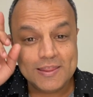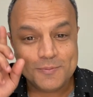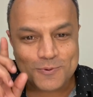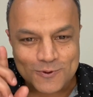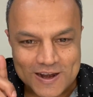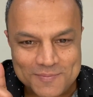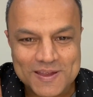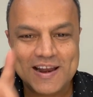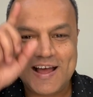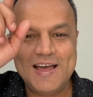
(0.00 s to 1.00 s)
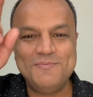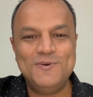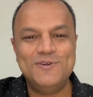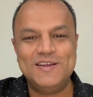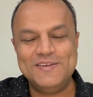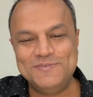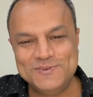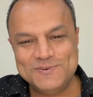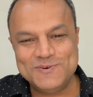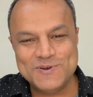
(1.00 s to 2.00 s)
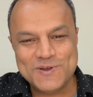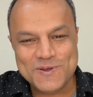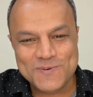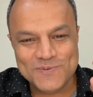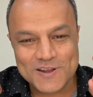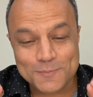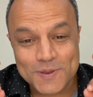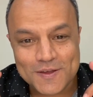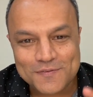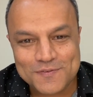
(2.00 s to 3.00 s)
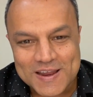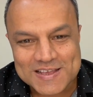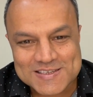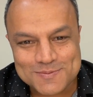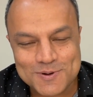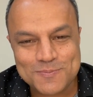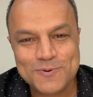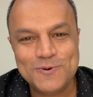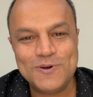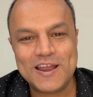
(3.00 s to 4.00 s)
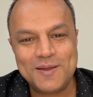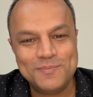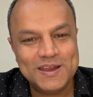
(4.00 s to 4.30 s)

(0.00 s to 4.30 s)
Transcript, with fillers: The program that I'm going to give you will be a flexible program.